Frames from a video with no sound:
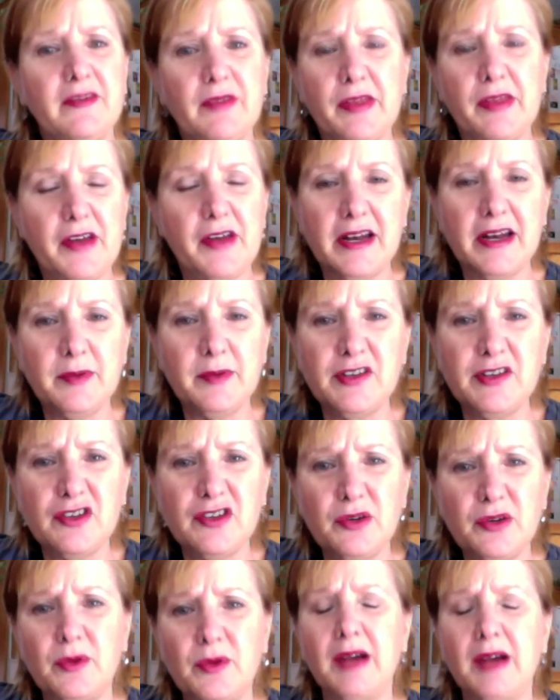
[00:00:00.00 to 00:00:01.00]
It's a different
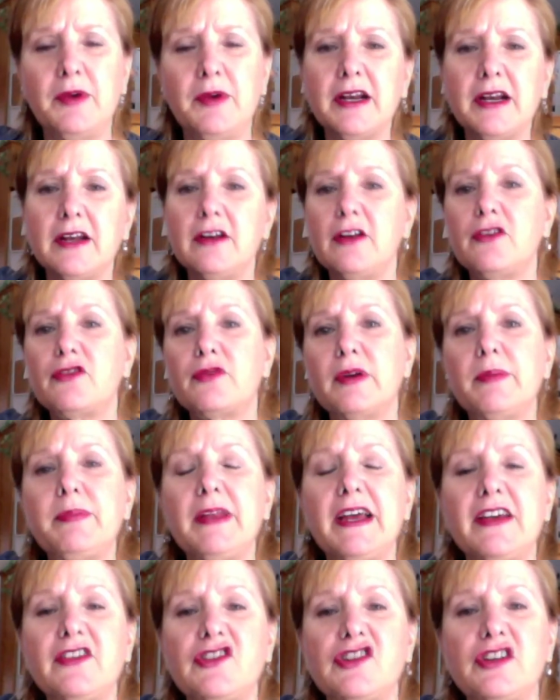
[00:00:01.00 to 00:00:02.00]
part of
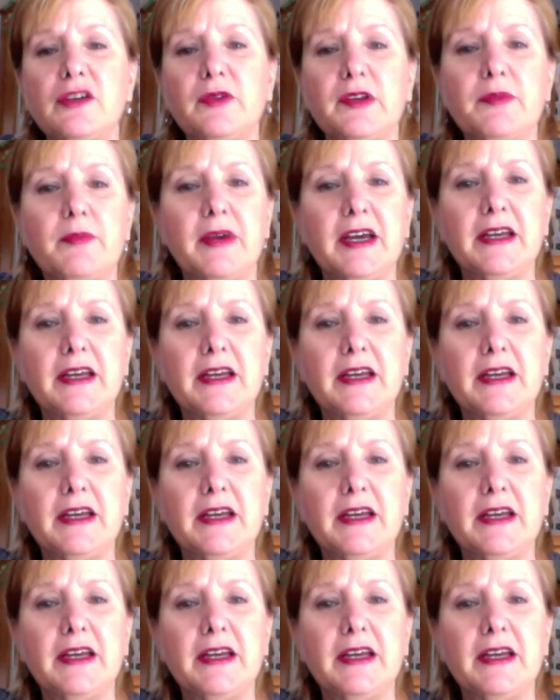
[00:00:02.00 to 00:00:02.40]
the Caribbean.